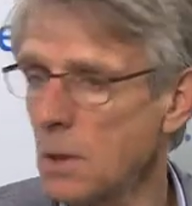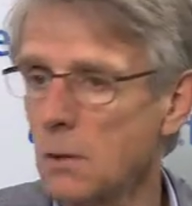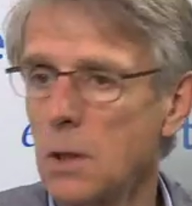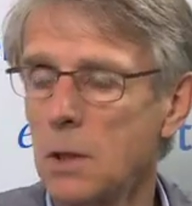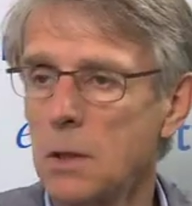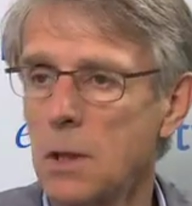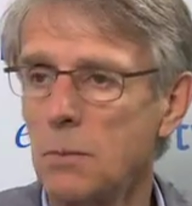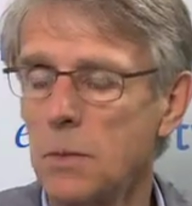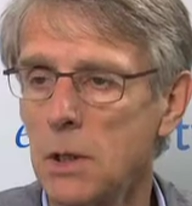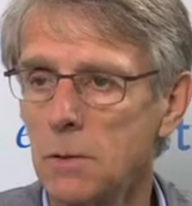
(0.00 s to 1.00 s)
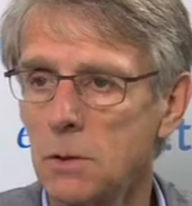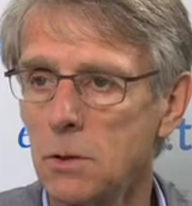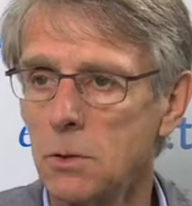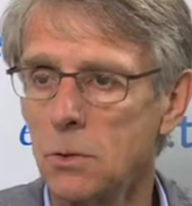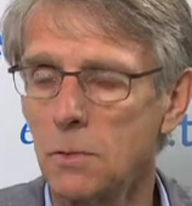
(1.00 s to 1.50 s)
It can be given
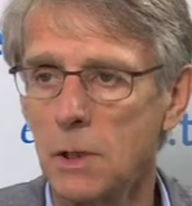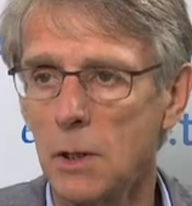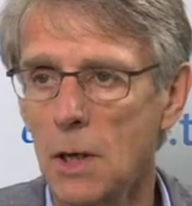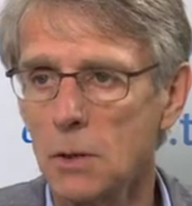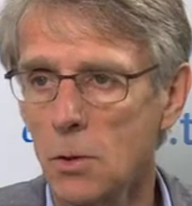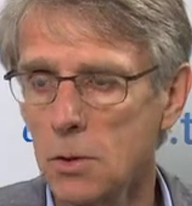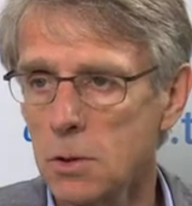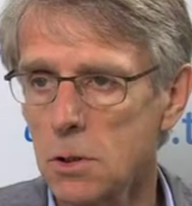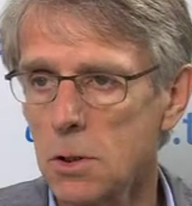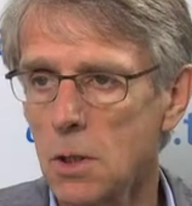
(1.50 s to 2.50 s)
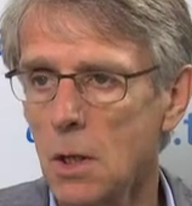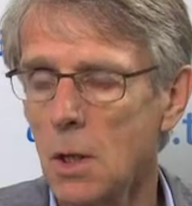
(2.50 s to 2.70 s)
to very high dosages.